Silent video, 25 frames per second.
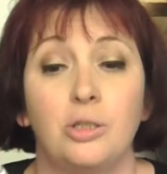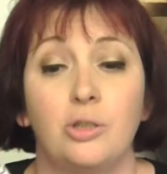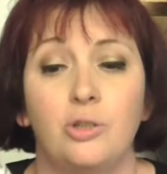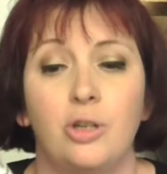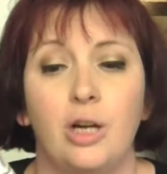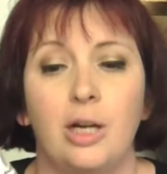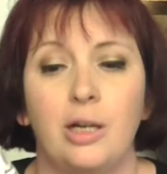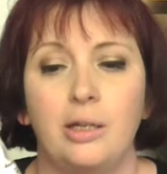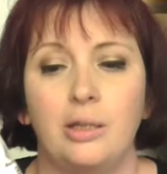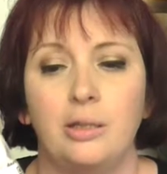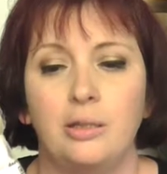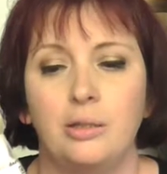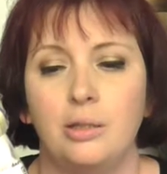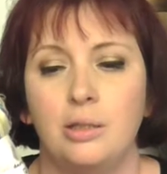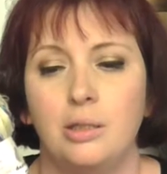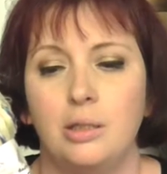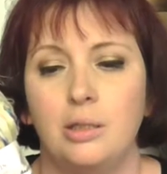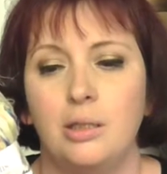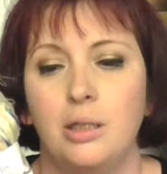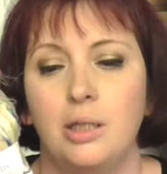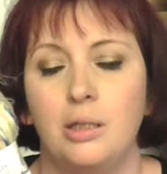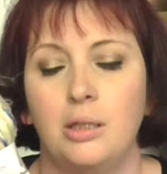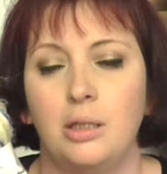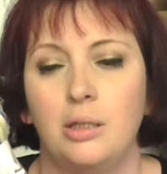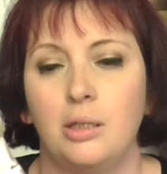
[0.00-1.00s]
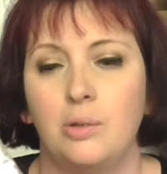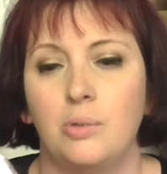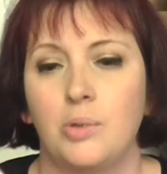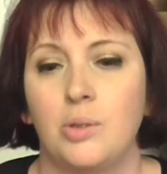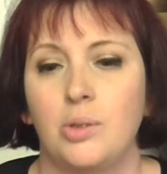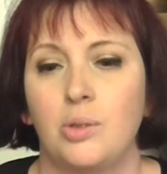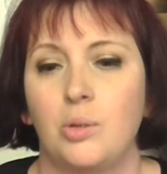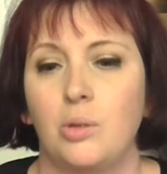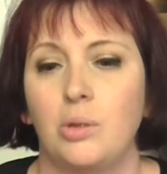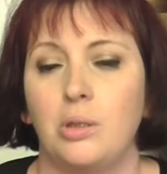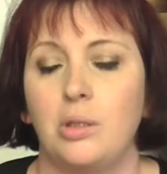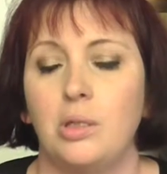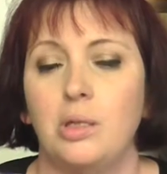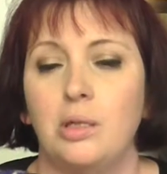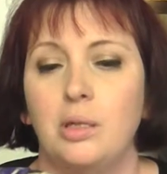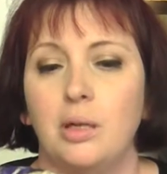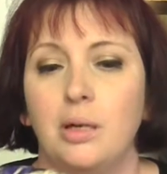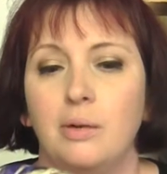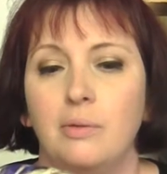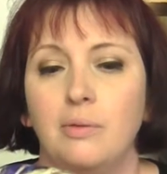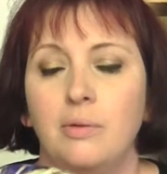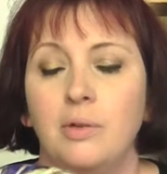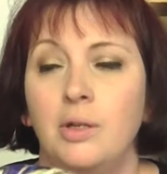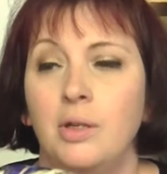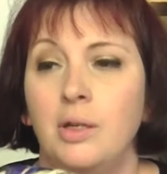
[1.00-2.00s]
and Dragons, and I thought that was dorky
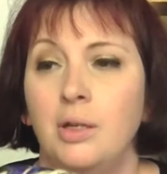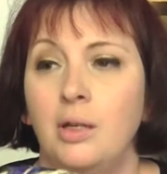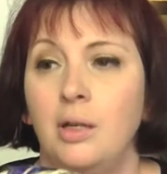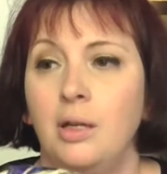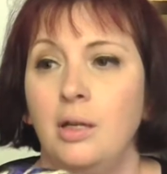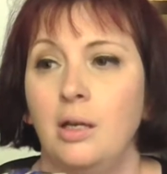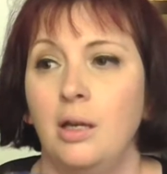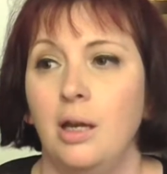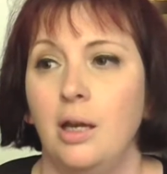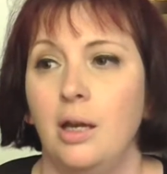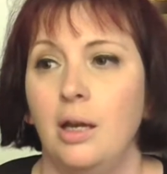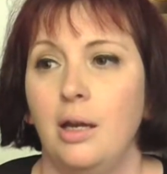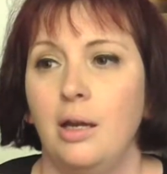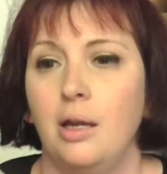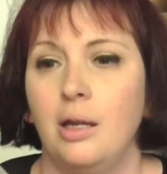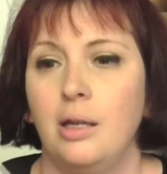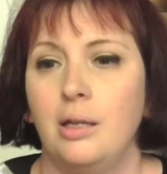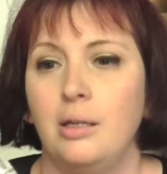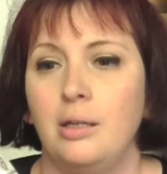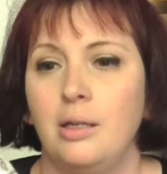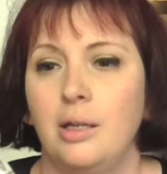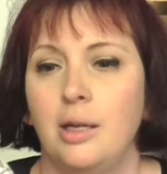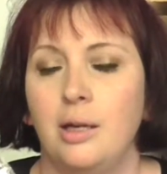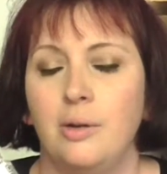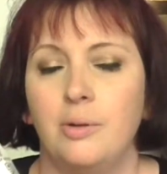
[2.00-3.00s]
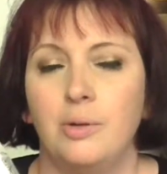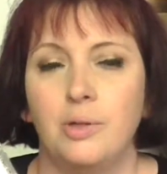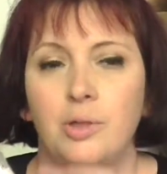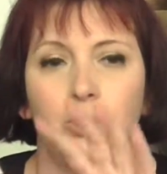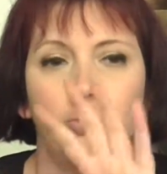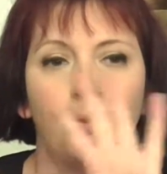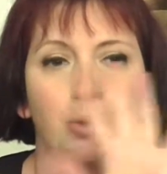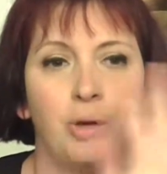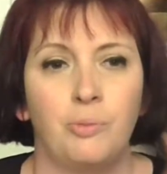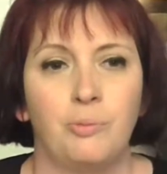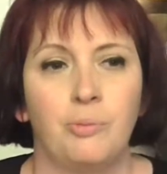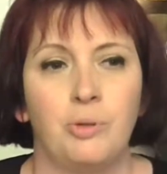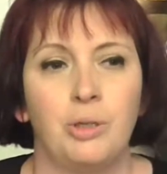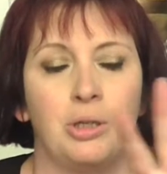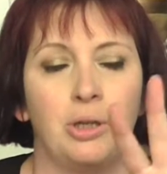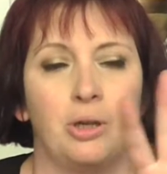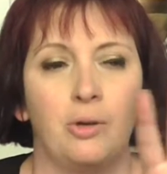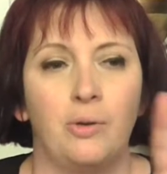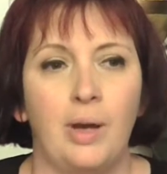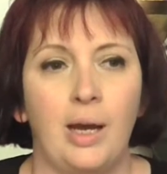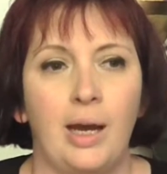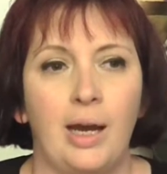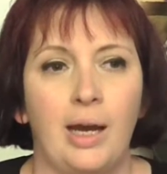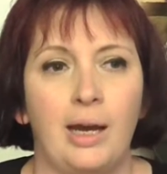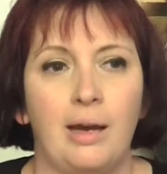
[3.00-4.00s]
enough. And so one window
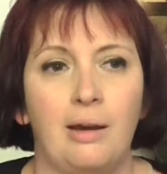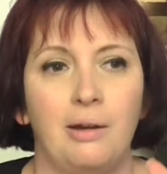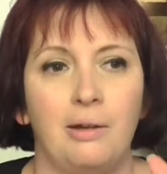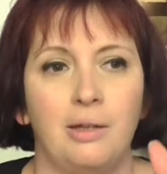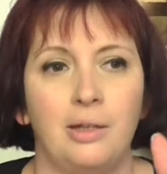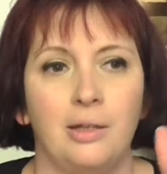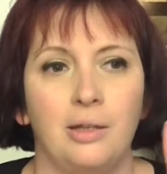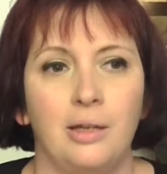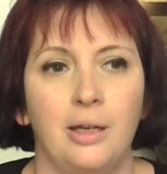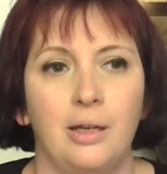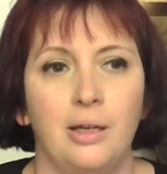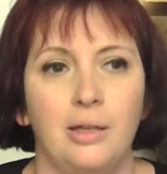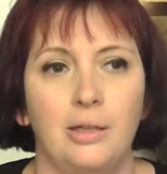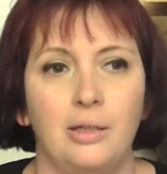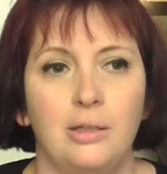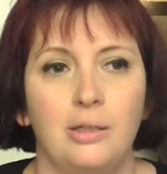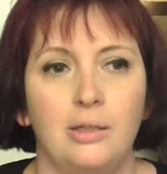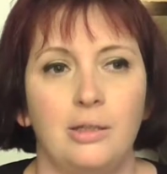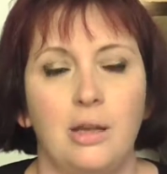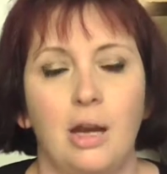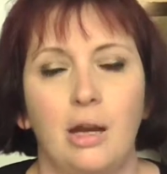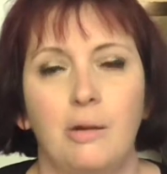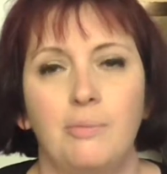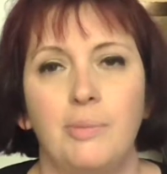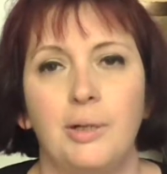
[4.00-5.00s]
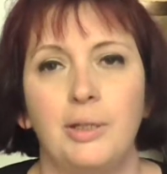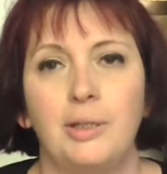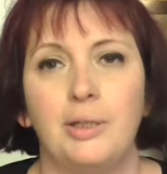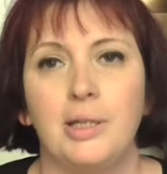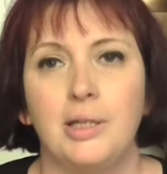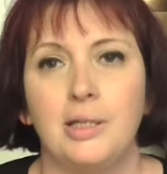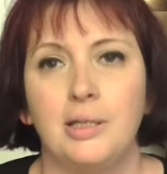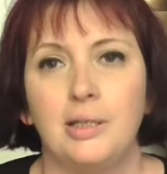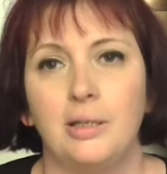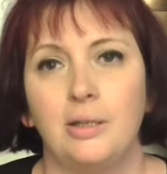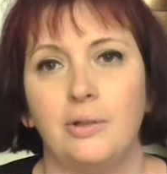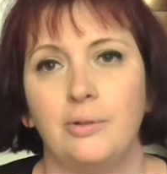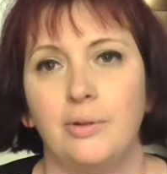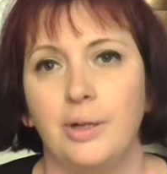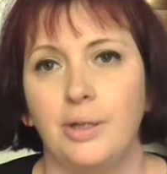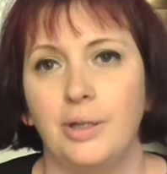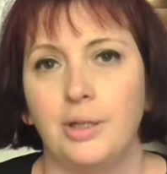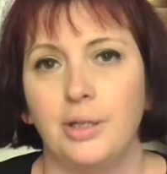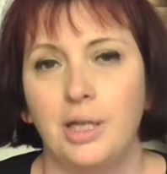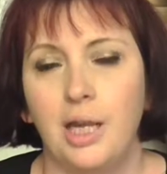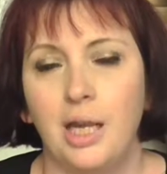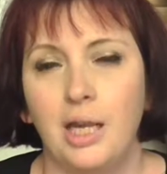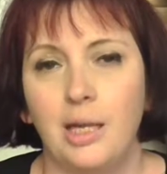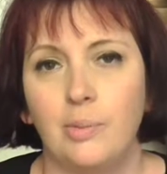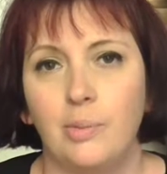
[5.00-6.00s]
had like sock monkeys sitting around the
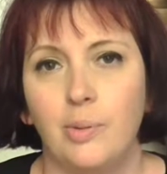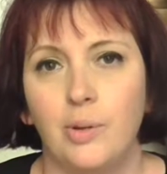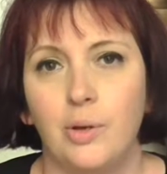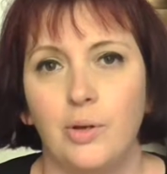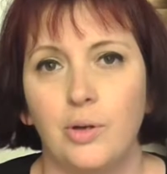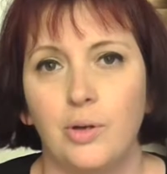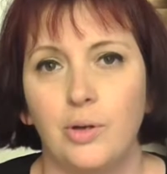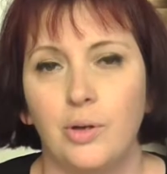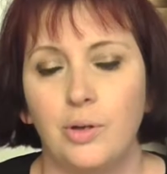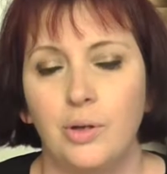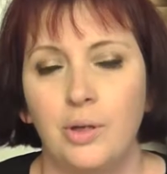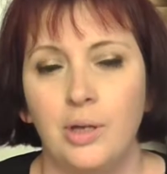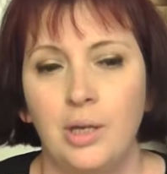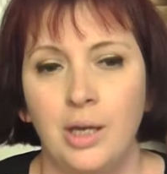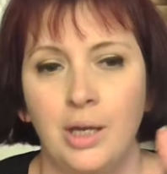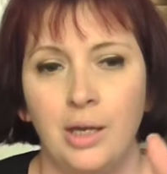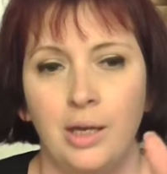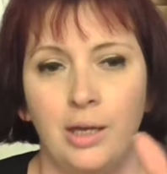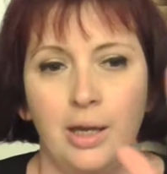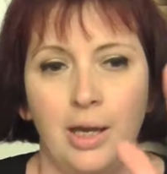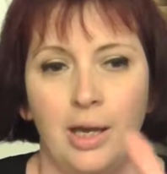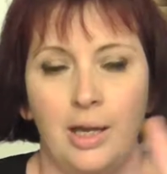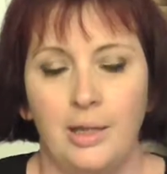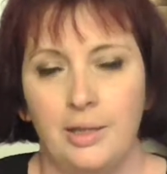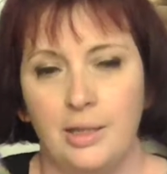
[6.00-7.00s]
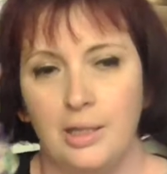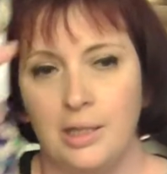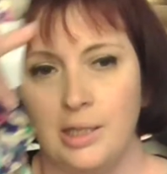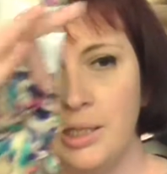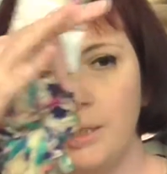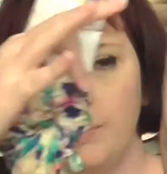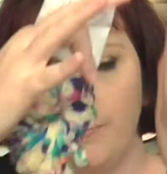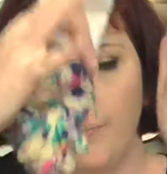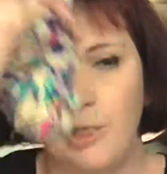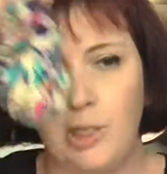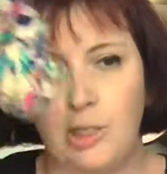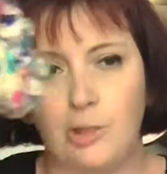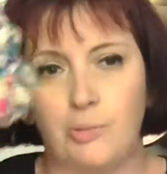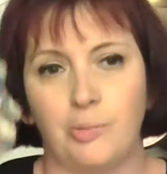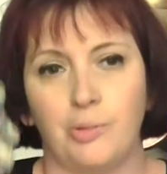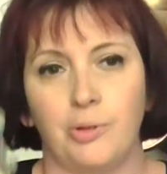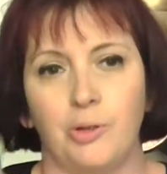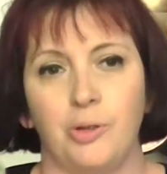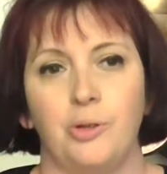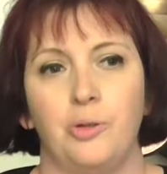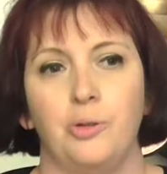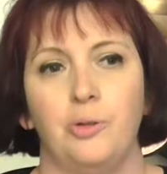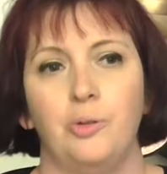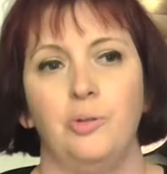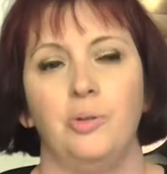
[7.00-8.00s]
table and these speech
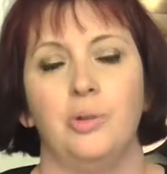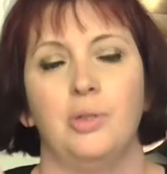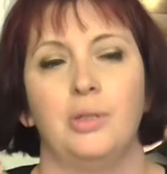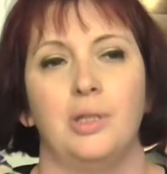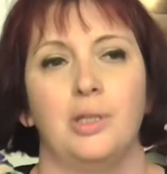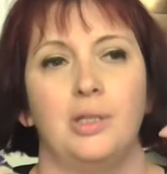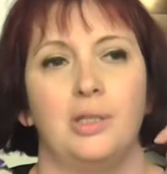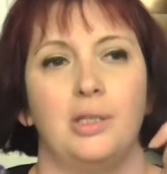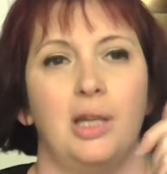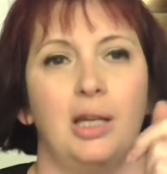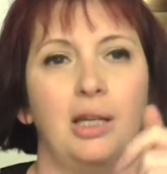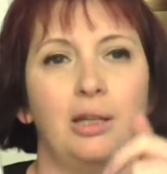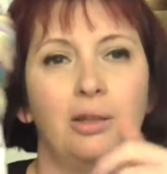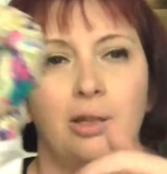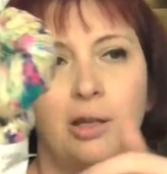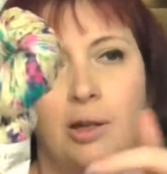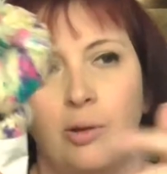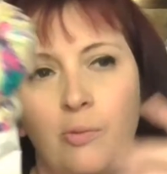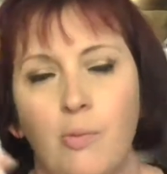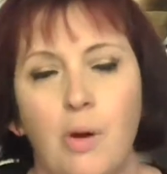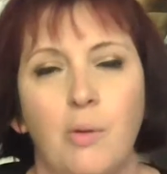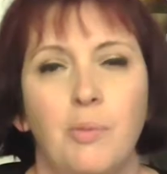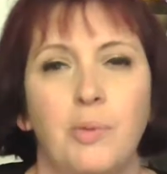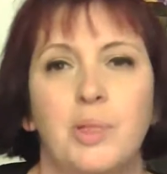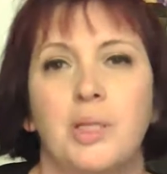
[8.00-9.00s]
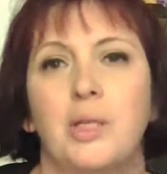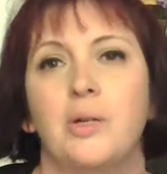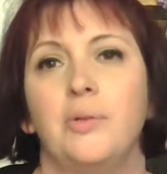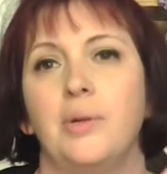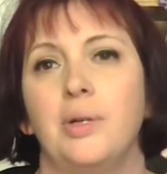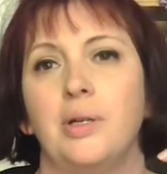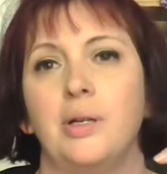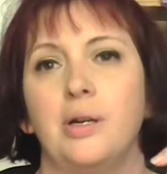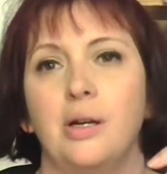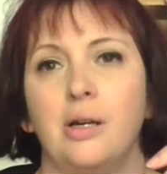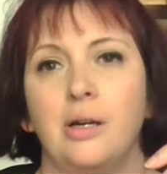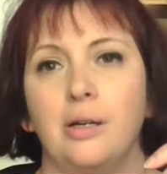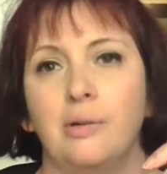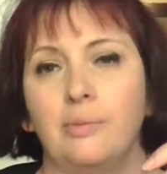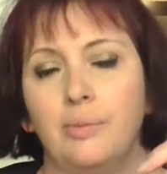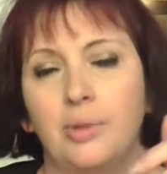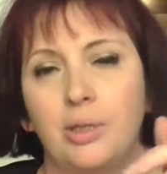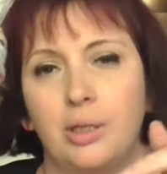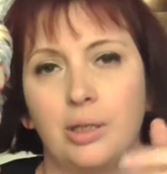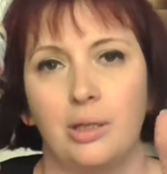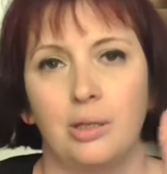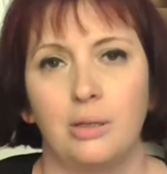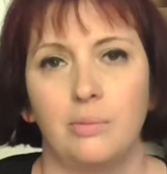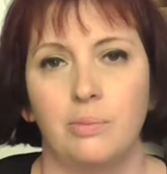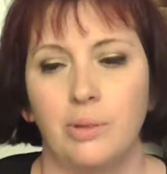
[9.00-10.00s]
balloons that said like what was going on
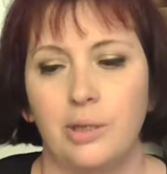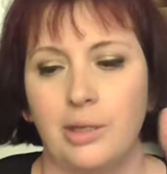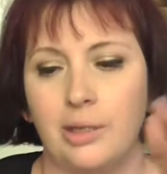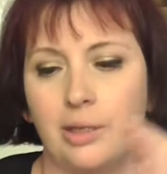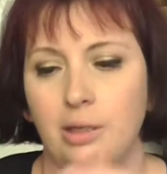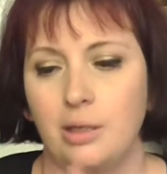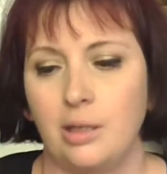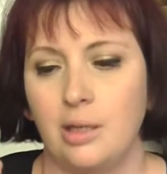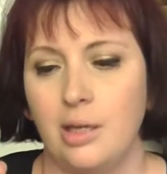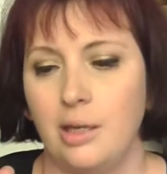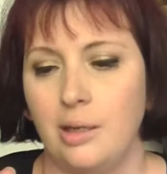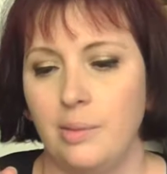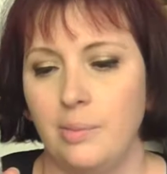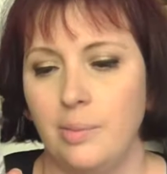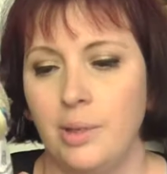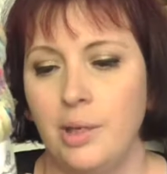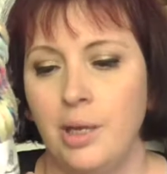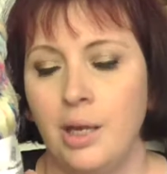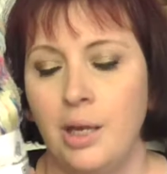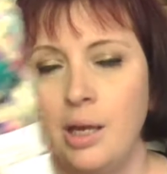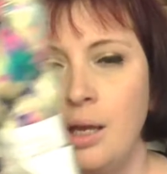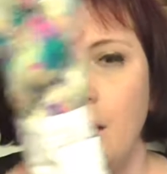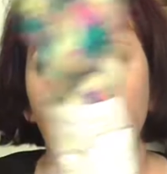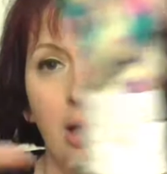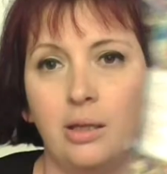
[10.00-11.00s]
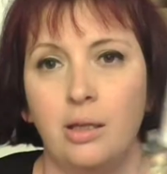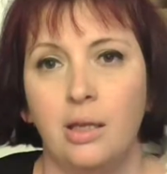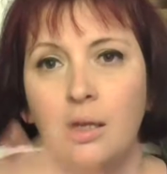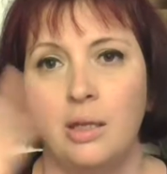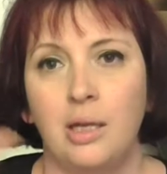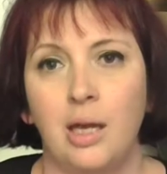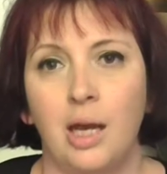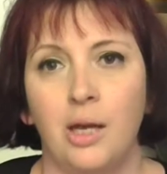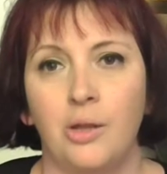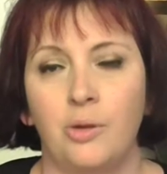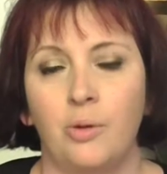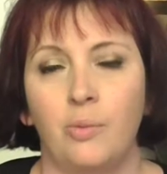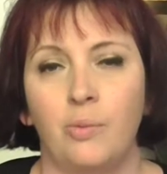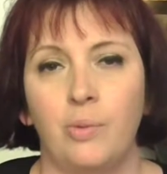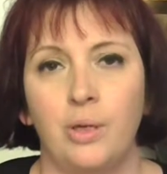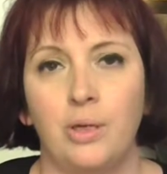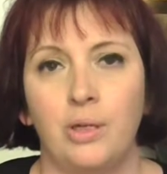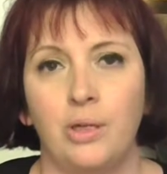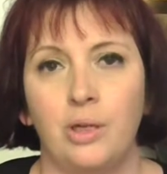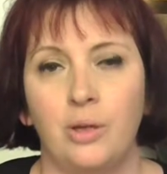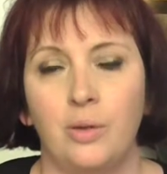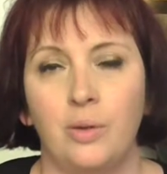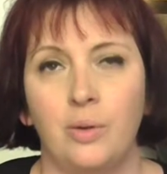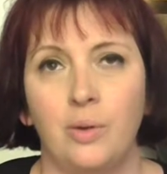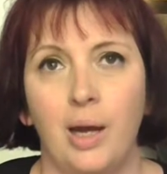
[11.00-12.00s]
with playing the game. And then the other
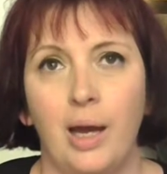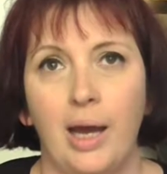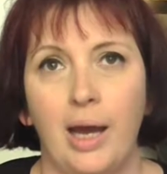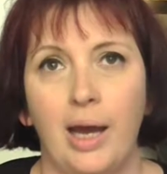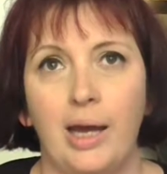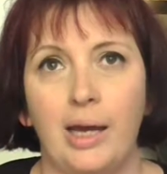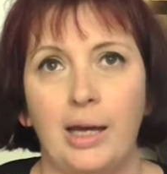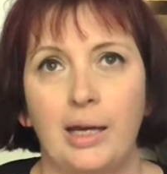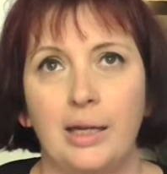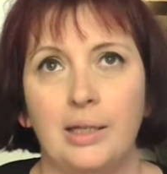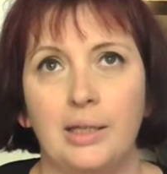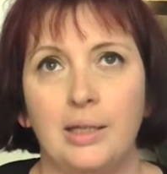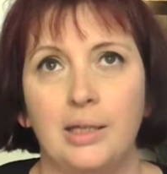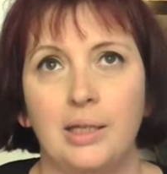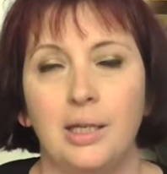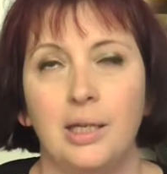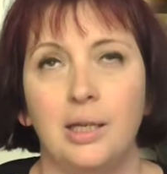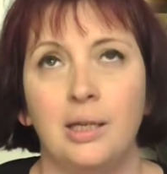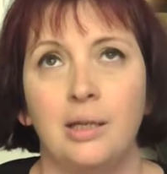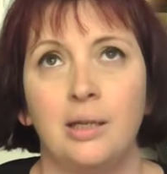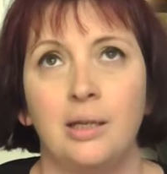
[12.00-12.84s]
window had